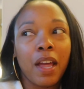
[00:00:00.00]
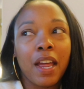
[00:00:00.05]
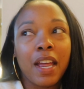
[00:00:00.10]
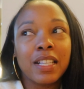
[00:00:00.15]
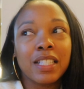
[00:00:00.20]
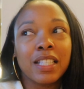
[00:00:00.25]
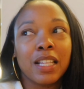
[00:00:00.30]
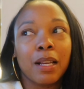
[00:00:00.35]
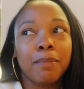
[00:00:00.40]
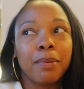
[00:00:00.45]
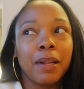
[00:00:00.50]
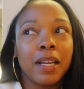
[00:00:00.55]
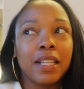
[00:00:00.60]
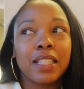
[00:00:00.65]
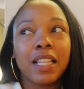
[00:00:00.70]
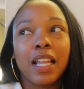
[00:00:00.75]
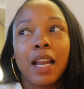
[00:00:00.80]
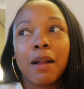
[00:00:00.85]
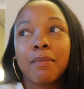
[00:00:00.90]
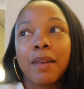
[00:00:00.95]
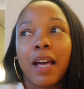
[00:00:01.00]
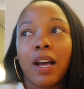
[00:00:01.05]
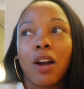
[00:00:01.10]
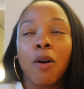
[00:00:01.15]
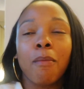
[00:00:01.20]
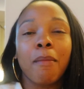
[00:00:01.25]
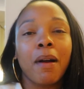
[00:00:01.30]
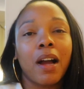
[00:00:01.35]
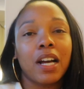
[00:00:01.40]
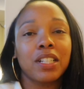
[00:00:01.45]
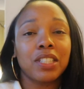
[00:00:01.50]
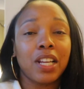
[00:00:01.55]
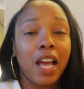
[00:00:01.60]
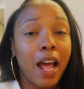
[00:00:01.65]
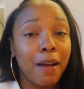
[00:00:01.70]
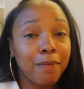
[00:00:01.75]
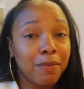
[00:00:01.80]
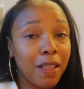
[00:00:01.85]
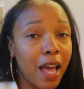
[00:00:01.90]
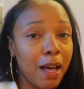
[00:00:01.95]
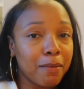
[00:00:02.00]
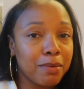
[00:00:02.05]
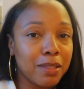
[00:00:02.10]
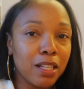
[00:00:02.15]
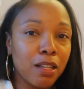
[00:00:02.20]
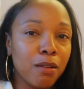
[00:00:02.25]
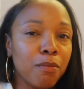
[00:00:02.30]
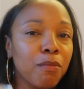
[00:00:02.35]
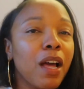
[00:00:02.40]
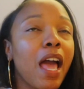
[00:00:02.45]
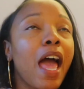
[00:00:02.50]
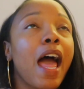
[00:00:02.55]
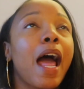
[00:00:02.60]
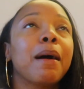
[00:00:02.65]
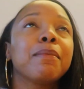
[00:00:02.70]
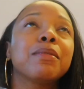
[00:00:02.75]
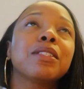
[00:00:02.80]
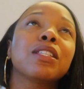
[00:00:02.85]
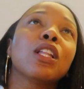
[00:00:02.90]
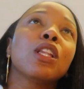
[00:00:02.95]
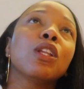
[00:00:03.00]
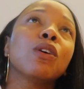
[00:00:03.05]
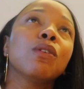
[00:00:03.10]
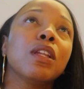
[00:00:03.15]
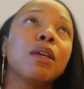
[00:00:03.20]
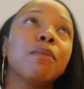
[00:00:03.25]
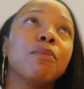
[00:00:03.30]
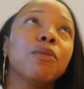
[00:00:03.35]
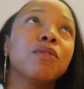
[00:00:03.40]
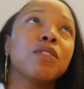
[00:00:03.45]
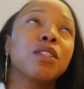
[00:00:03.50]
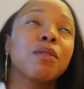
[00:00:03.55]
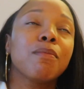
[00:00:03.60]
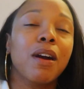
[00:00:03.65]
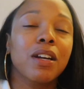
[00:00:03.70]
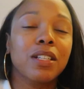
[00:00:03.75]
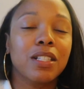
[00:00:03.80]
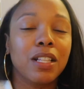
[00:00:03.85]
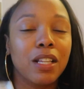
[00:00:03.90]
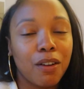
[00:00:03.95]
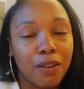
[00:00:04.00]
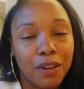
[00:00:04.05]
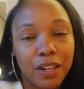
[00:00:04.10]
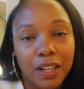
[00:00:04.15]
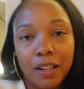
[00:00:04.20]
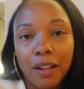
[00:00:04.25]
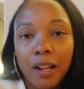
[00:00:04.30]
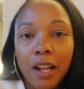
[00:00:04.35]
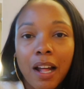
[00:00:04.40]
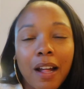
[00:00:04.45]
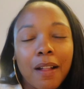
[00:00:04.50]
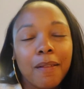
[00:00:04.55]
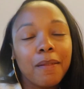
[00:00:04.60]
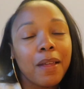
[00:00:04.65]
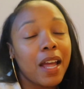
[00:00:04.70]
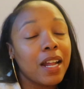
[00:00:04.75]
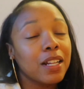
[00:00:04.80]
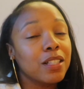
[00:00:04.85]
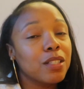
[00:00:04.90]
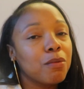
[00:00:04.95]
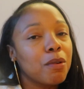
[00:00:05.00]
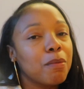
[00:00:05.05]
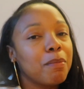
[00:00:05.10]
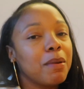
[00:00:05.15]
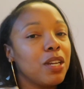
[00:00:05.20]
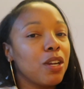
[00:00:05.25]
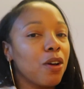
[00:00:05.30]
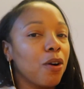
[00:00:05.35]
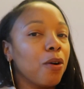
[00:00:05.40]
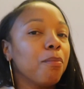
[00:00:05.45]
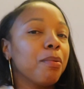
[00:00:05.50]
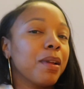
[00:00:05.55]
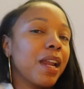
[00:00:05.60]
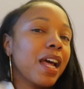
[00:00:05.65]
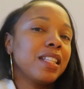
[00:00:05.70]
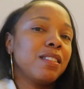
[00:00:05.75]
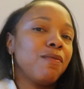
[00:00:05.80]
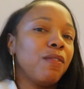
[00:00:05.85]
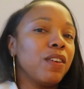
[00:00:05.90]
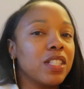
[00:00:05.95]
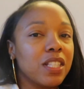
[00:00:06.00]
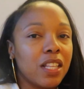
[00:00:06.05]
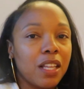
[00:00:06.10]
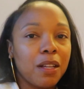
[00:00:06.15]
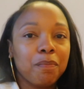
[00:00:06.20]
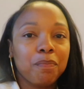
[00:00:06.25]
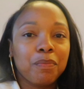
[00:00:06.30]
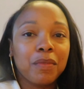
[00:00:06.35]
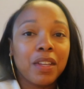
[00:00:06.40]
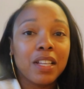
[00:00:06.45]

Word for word: is it a place that I'm like, oh my gosh, I have to absolutely absolutely move to Barcelona? The answer would be no, but I'd visit.